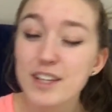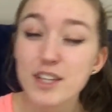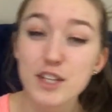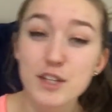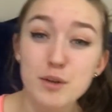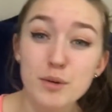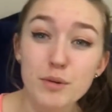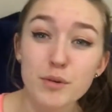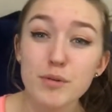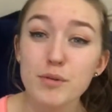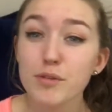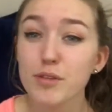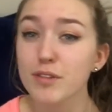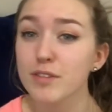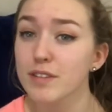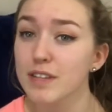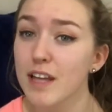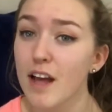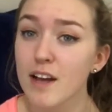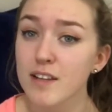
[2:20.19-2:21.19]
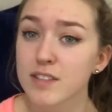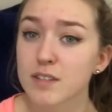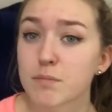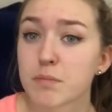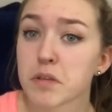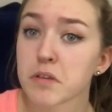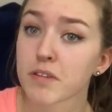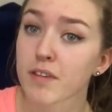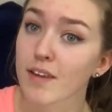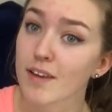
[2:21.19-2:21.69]
Cue the really awesome
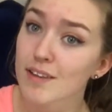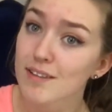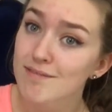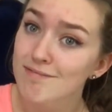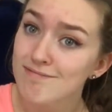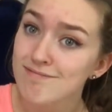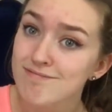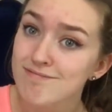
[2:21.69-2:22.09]
music.